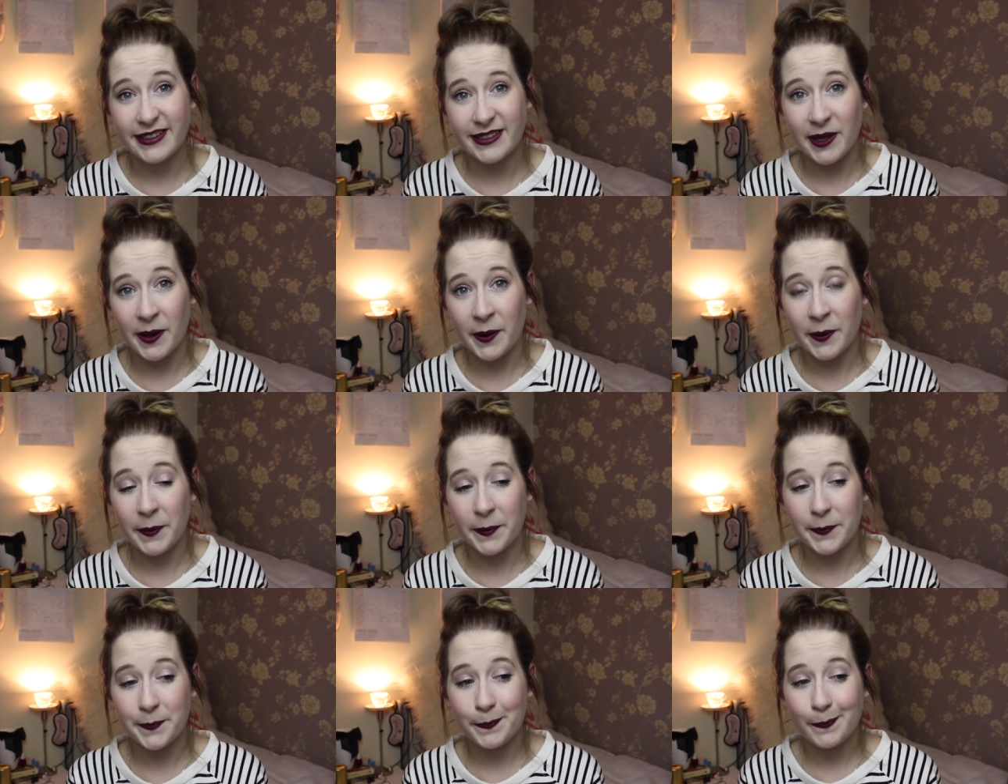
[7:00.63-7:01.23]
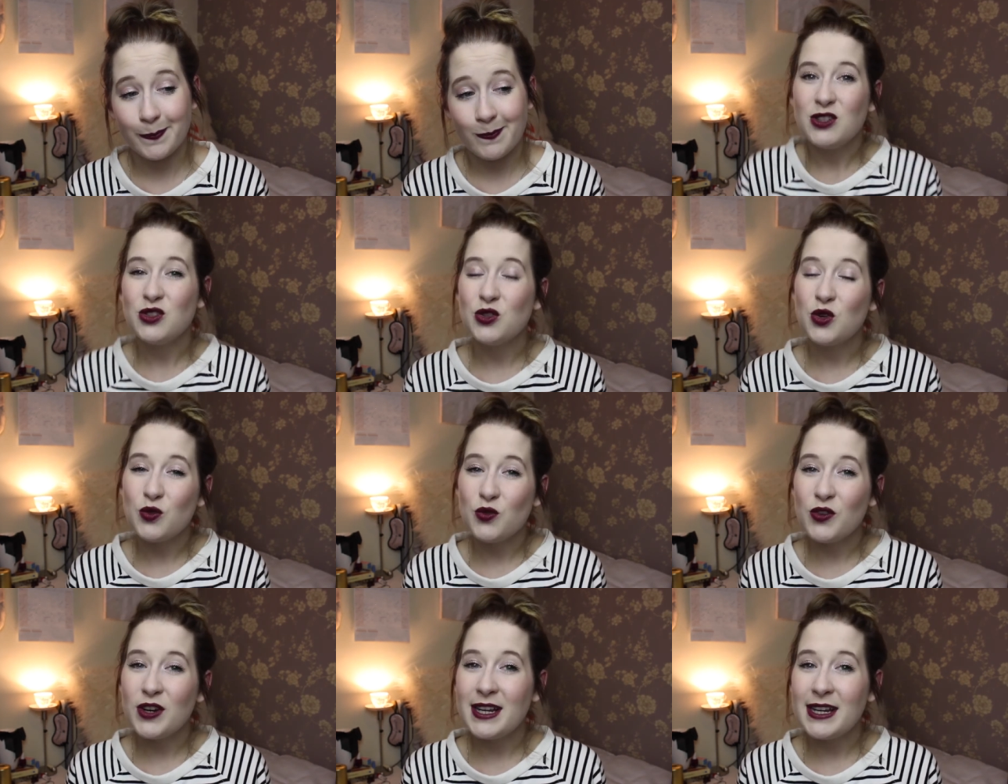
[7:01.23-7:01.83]
so
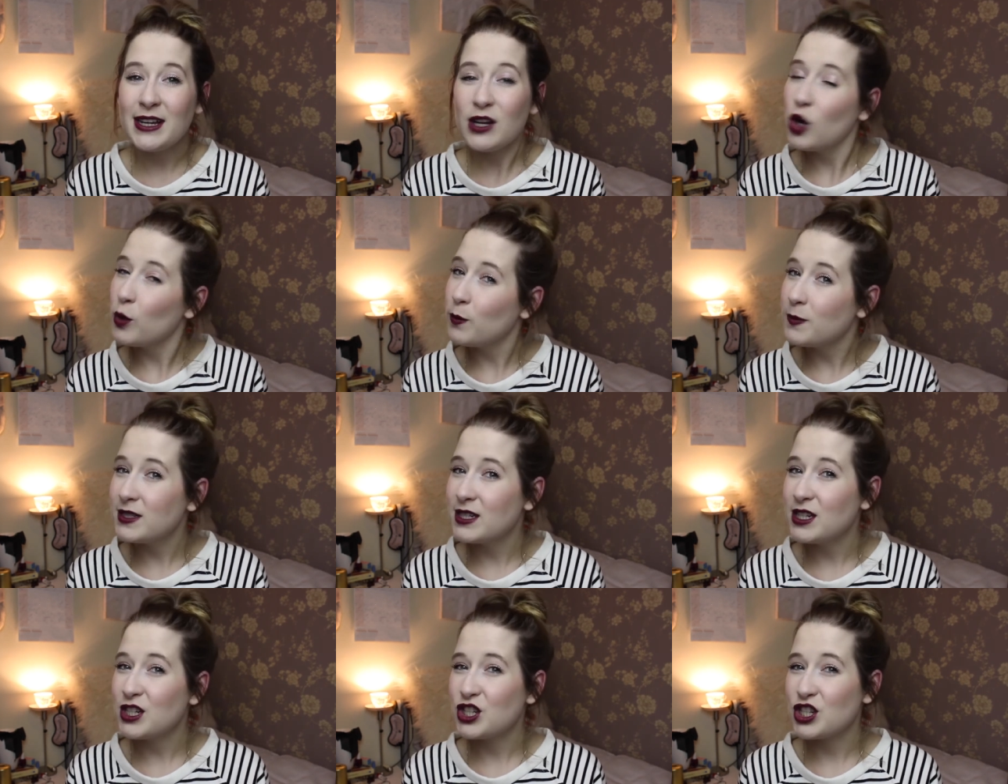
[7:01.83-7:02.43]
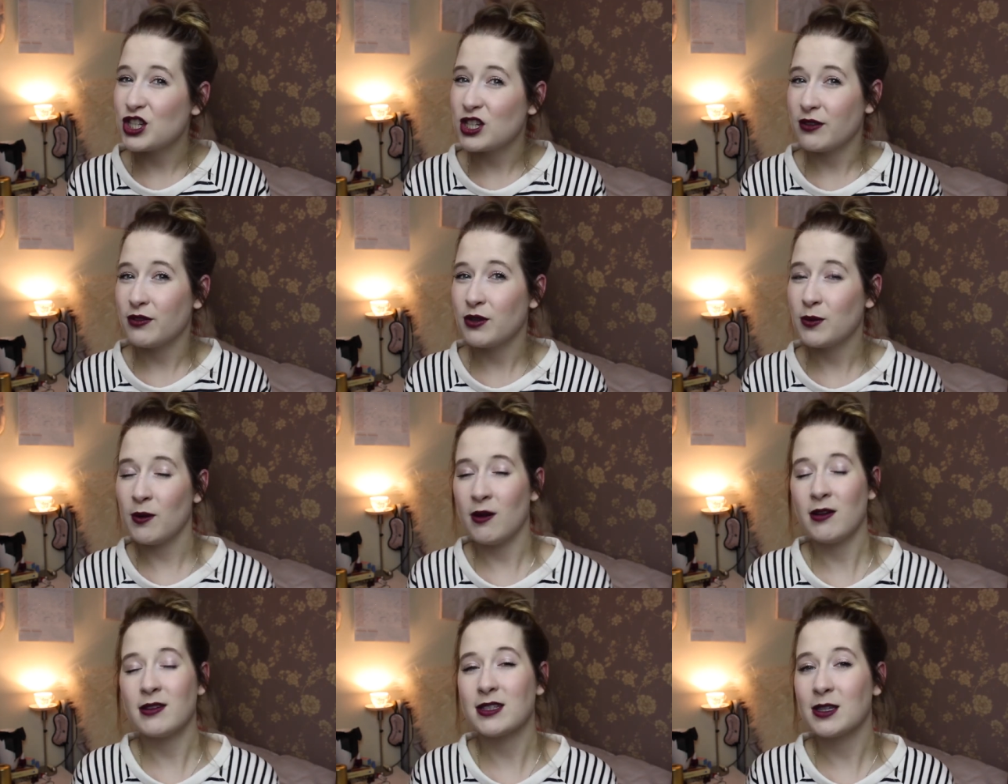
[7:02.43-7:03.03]
not really a competition if
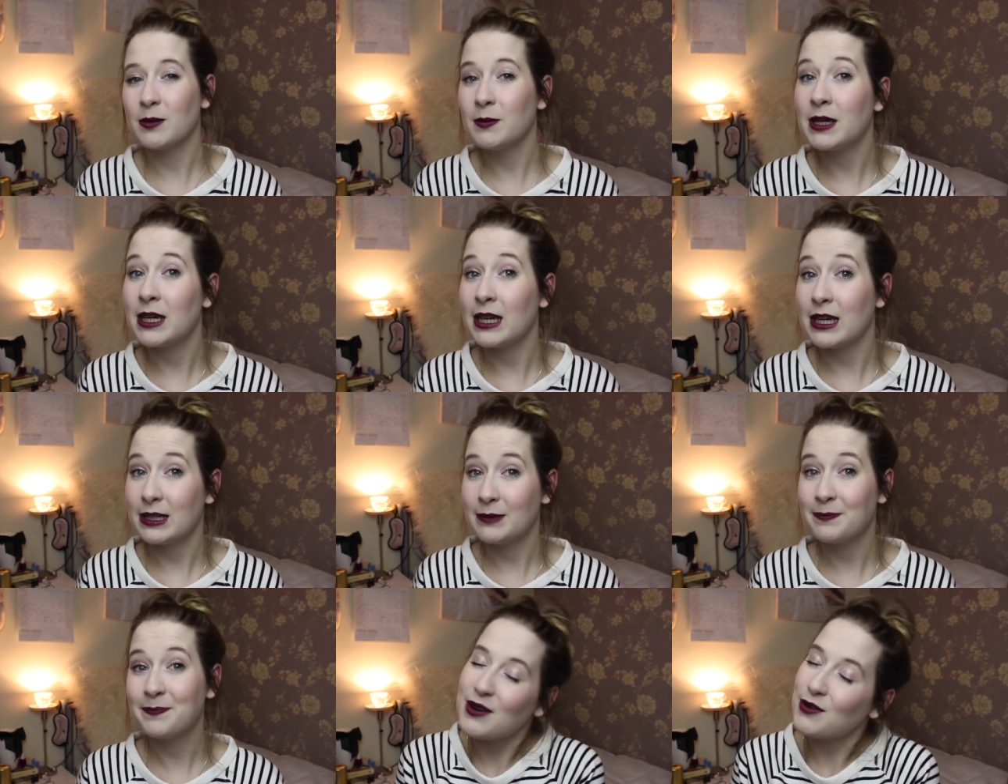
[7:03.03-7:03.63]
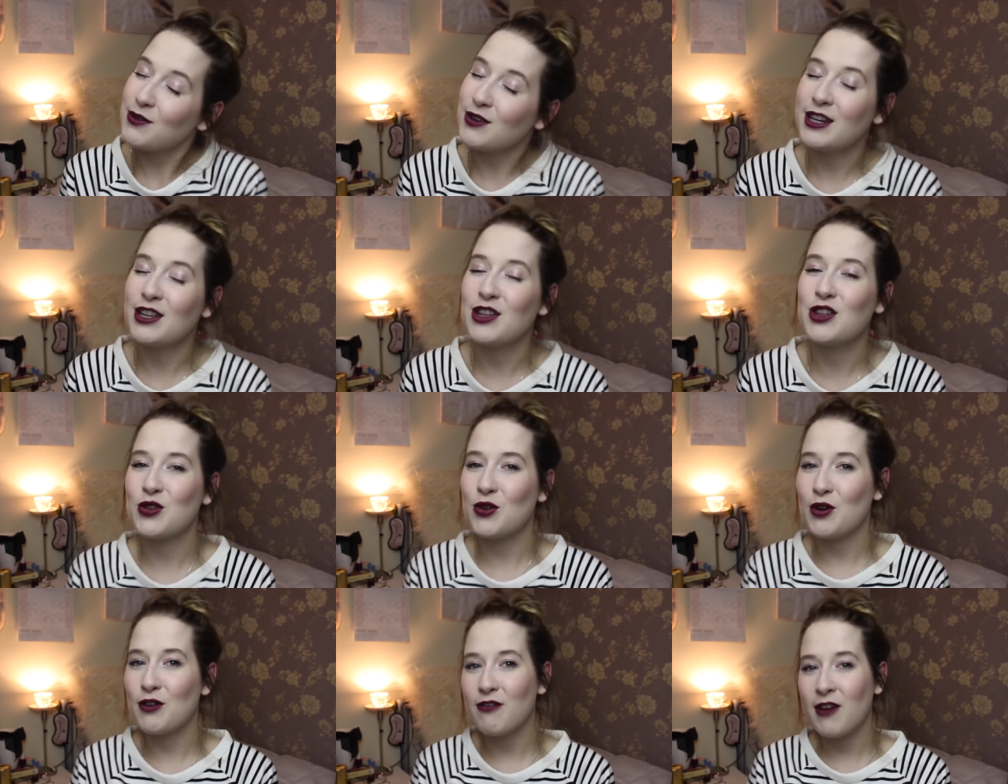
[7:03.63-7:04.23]
you ask me. And a really
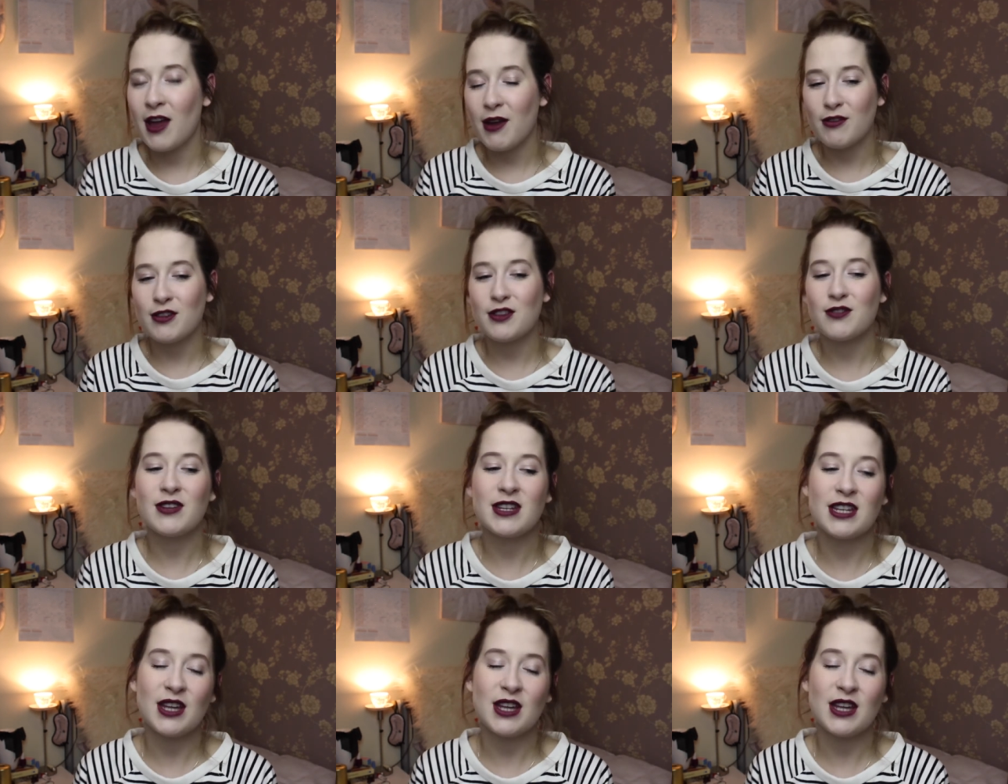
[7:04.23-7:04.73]
short favourites